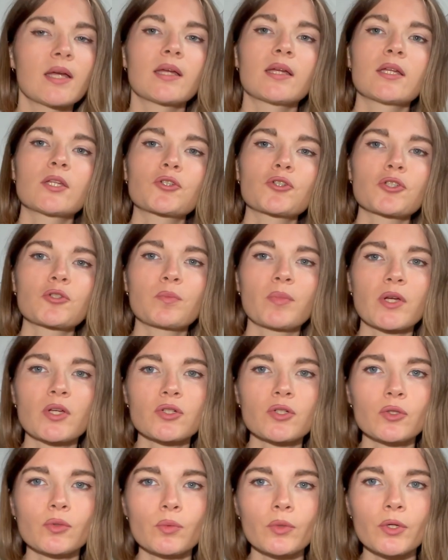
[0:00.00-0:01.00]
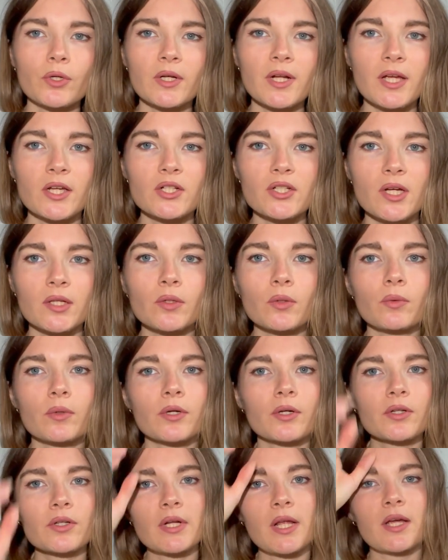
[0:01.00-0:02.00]
introspection work, shadow
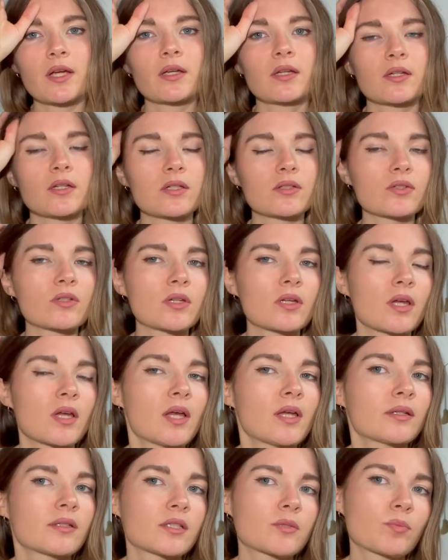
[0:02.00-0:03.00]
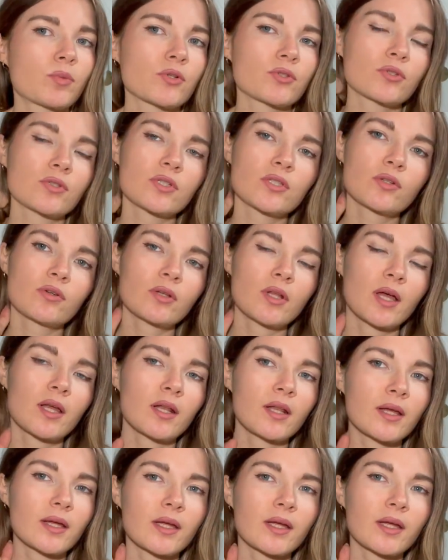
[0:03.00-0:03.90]
work. This person is good at